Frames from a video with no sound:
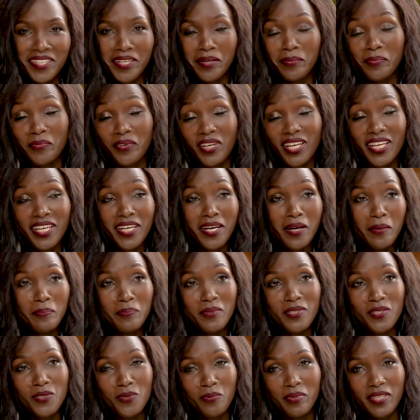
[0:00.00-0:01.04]
I'm really
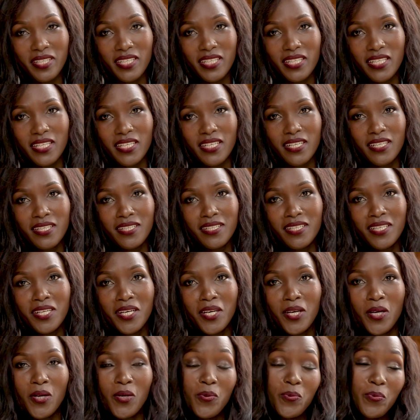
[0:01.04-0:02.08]
happy to be here.
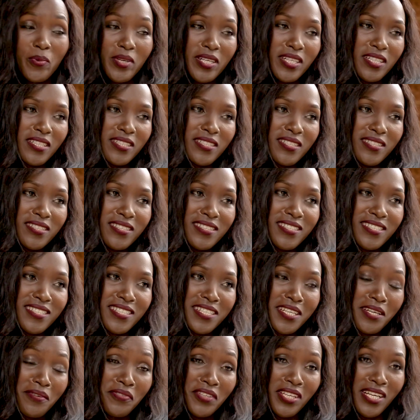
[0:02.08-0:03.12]
Well,
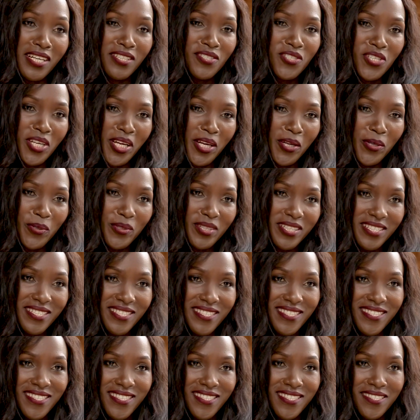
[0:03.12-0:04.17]
Kevin Achayo is
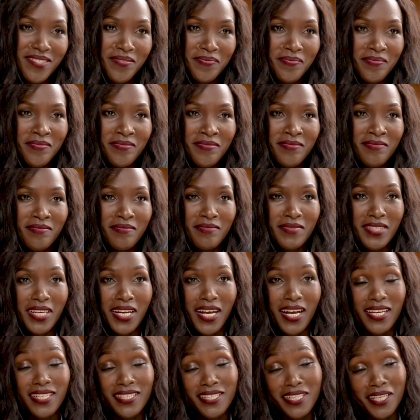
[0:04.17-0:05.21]

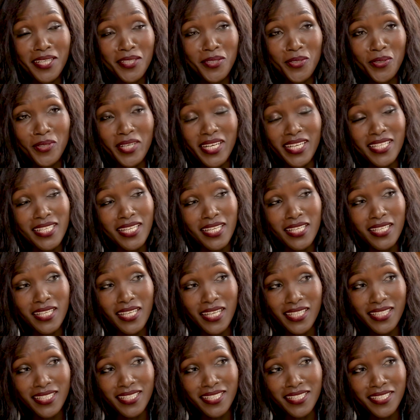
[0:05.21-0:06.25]
a young Ugandan
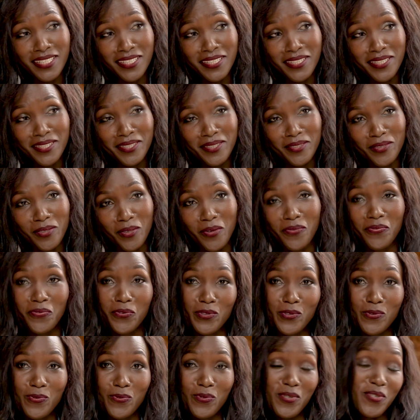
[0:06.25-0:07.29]
lady, of
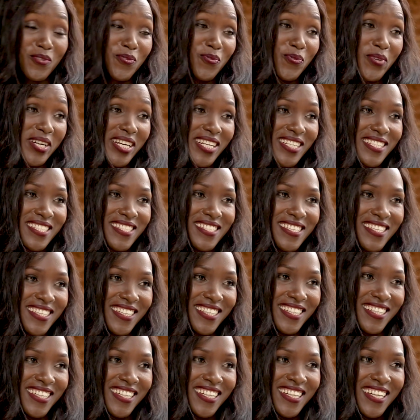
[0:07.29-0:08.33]
course, who is
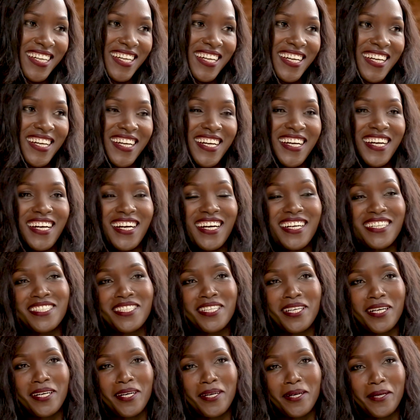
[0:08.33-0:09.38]
rising. And
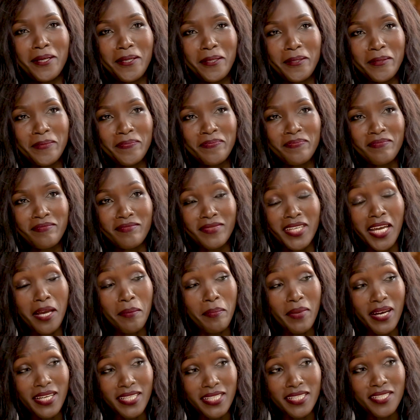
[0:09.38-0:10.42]
I'm
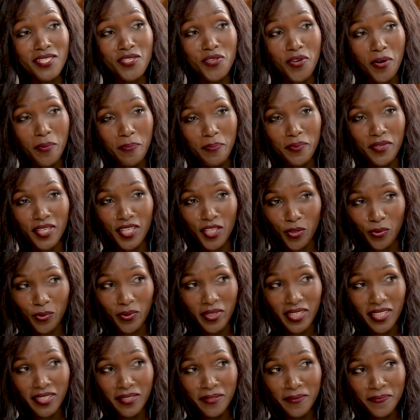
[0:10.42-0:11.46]
an
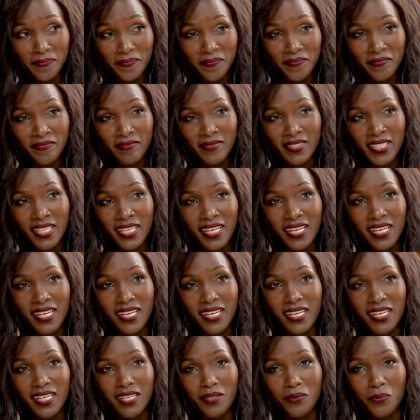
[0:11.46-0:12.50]
entrepreneur.
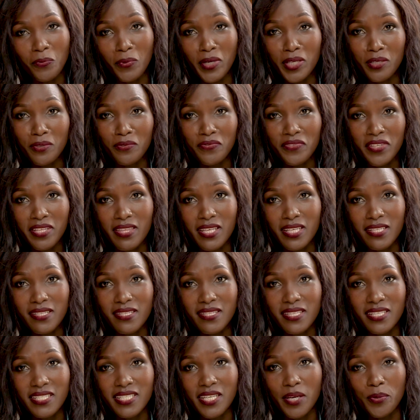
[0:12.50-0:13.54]
One of the things
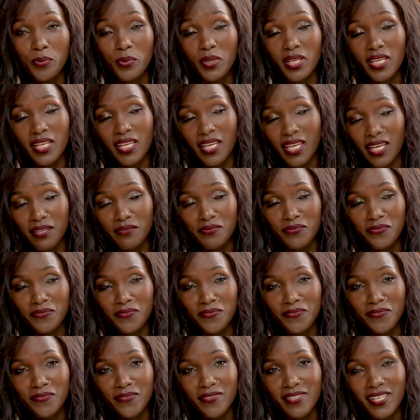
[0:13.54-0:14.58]
that I really love
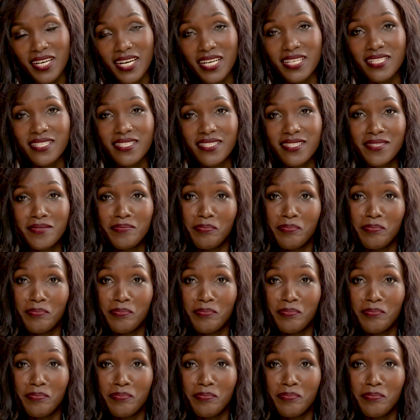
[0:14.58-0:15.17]
as